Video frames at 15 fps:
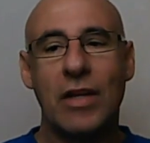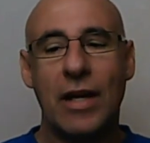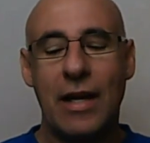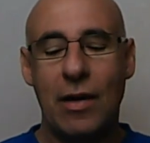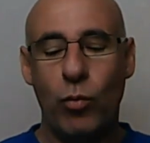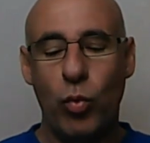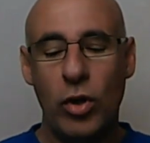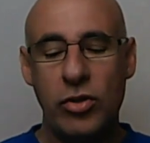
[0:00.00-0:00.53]

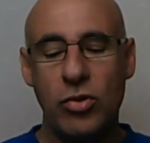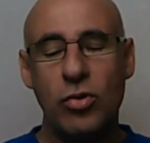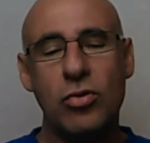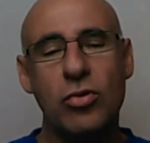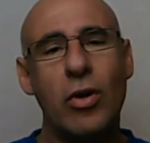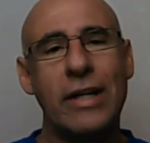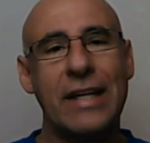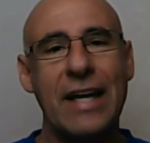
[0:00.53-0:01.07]
And once you
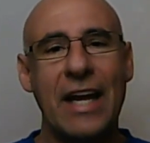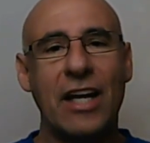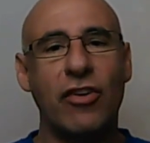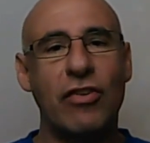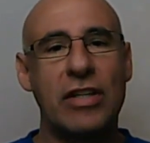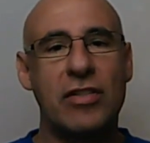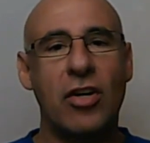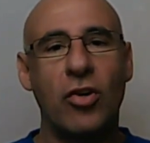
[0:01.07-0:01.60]
start getting
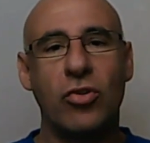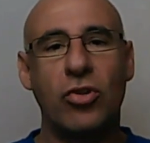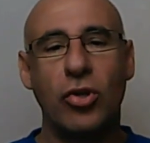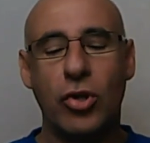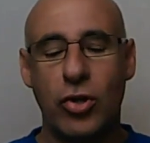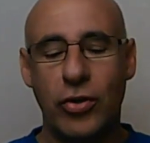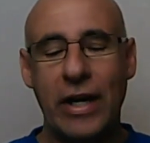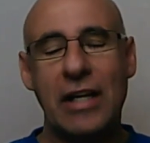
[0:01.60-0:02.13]
results,
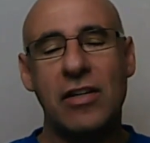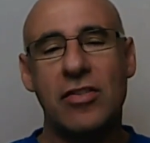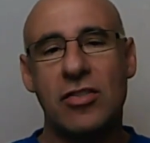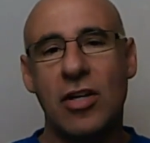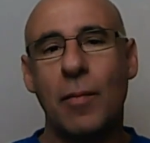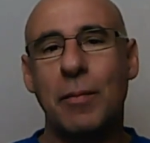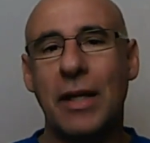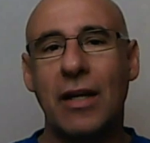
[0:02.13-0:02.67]
you create
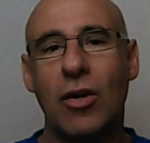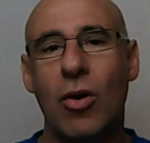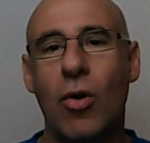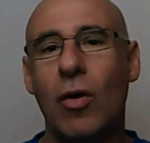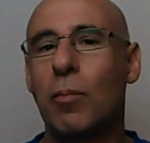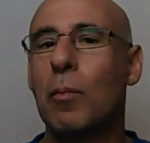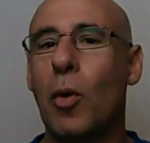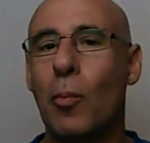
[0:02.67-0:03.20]
something
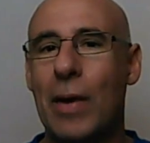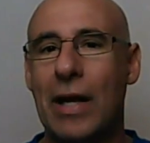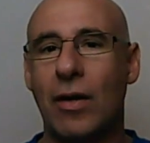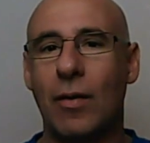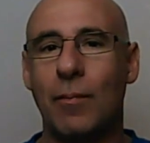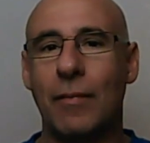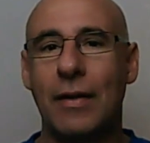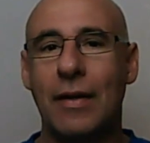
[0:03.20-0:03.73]
called
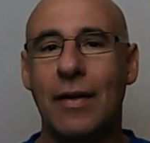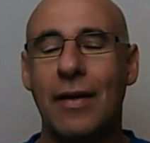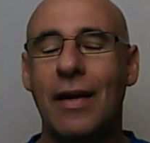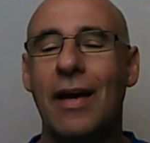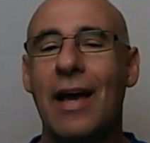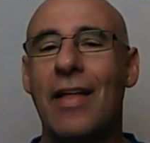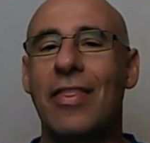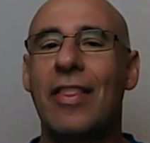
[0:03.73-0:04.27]
momentum.
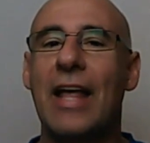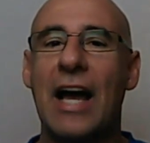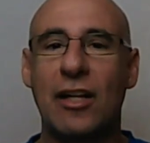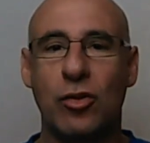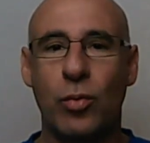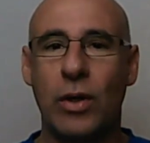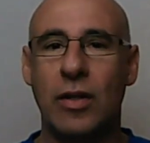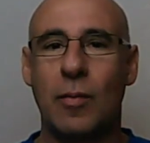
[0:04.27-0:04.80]
And
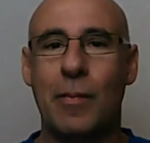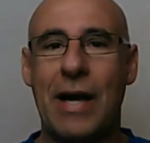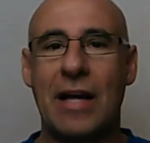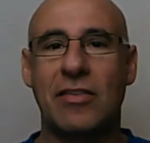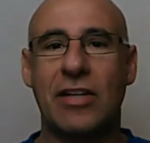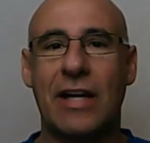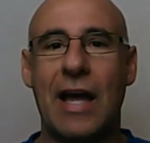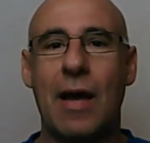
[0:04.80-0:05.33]
that's where the
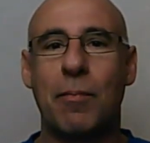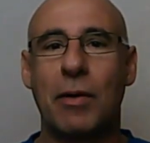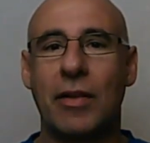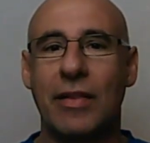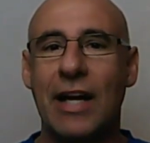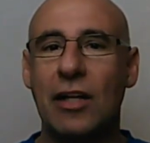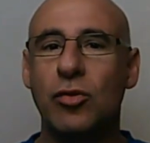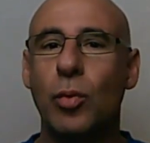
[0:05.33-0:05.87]
magic
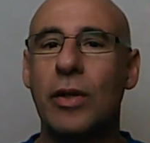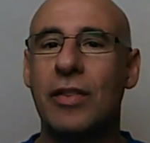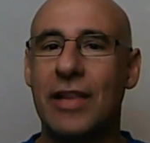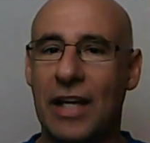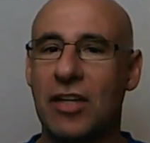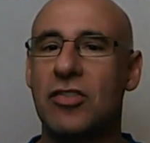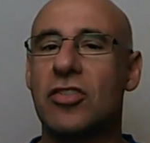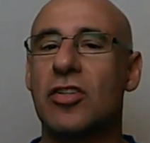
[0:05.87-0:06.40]
happened. That's when
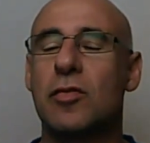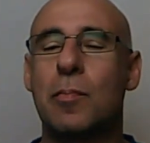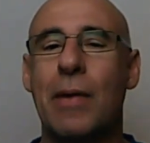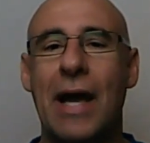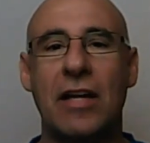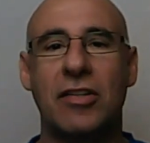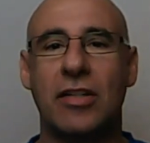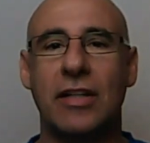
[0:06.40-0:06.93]
things just
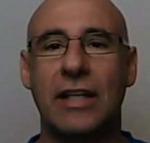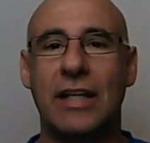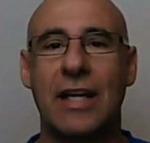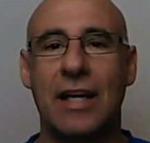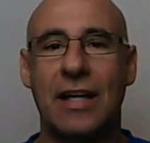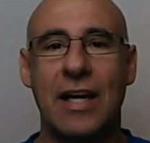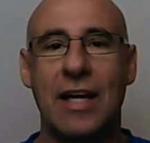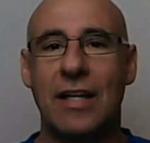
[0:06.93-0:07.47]
magically
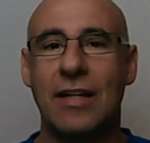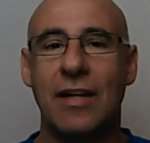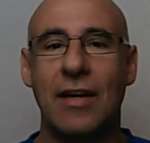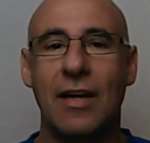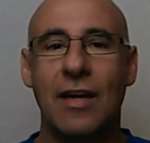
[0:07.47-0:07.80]
kick in.